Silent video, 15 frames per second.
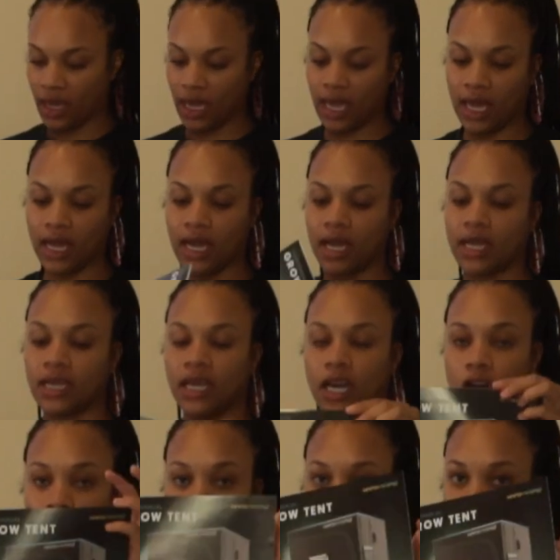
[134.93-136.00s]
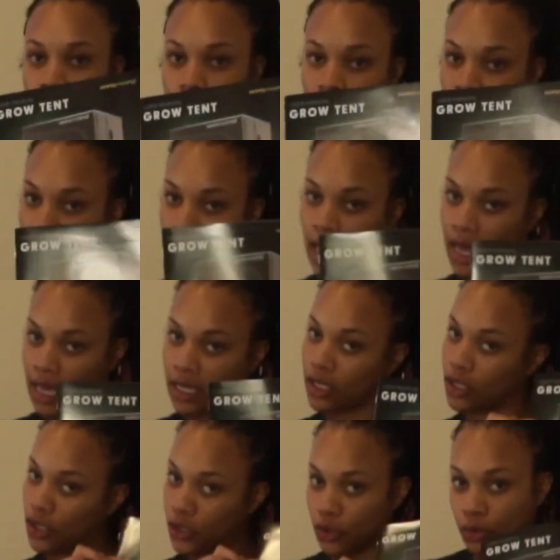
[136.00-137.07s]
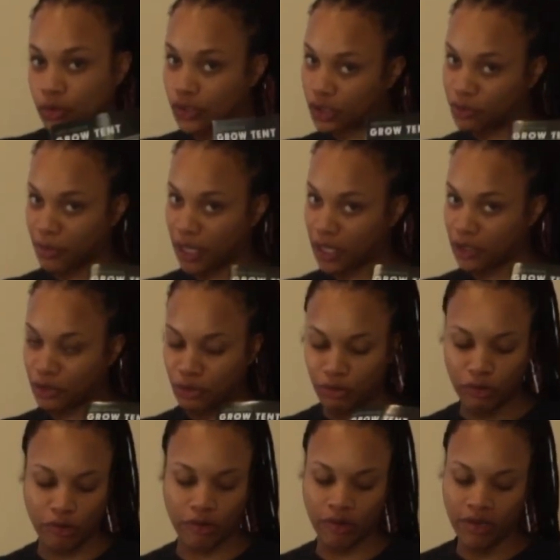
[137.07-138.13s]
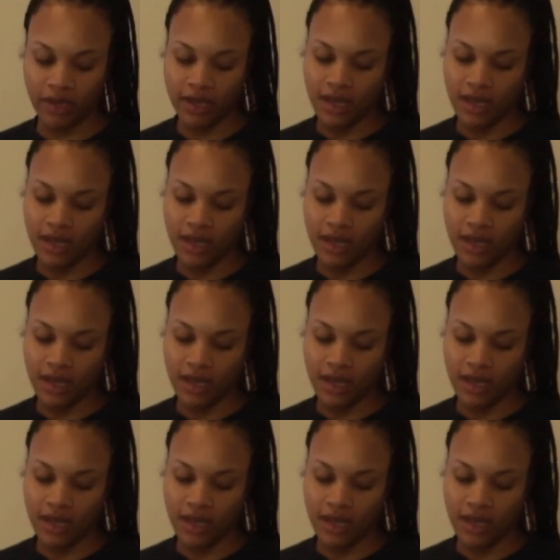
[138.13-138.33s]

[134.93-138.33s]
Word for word: and a grow tent user manual.